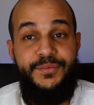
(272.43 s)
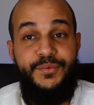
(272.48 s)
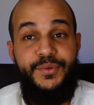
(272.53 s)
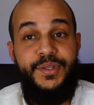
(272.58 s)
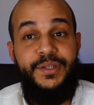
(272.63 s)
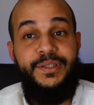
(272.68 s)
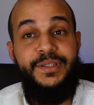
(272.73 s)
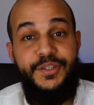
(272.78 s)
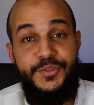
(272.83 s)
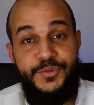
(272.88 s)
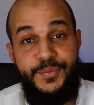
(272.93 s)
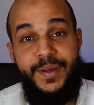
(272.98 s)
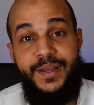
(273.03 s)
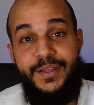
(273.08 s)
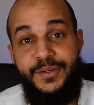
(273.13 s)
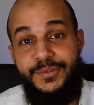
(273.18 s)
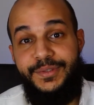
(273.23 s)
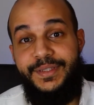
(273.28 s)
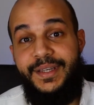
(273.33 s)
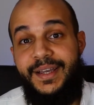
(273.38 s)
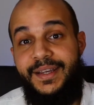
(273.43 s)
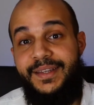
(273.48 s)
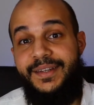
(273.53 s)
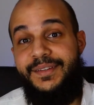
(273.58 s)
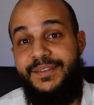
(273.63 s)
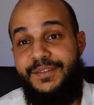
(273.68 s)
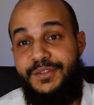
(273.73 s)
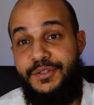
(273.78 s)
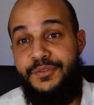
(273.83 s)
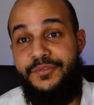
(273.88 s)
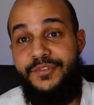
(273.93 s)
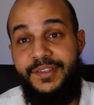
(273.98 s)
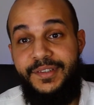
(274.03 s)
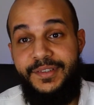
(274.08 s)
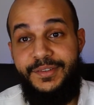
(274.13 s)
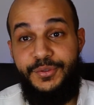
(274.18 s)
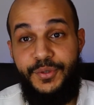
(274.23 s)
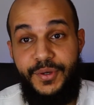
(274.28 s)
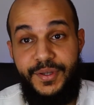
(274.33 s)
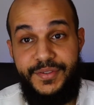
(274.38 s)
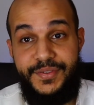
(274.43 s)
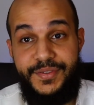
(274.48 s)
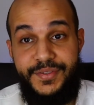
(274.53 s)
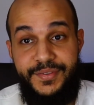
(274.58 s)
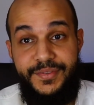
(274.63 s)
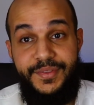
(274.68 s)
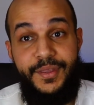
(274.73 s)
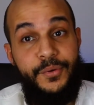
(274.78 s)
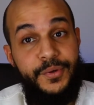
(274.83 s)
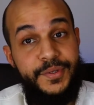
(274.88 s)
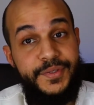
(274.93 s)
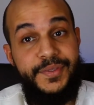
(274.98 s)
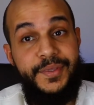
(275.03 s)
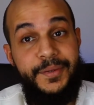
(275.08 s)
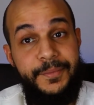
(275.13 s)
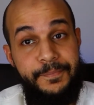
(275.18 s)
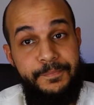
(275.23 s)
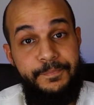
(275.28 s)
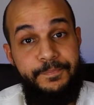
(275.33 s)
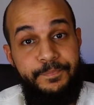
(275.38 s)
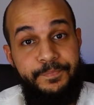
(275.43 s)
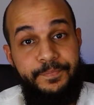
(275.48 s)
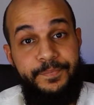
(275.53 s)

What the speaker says: when Allah subhanahu wa ta'ala revealed to us the wisdom,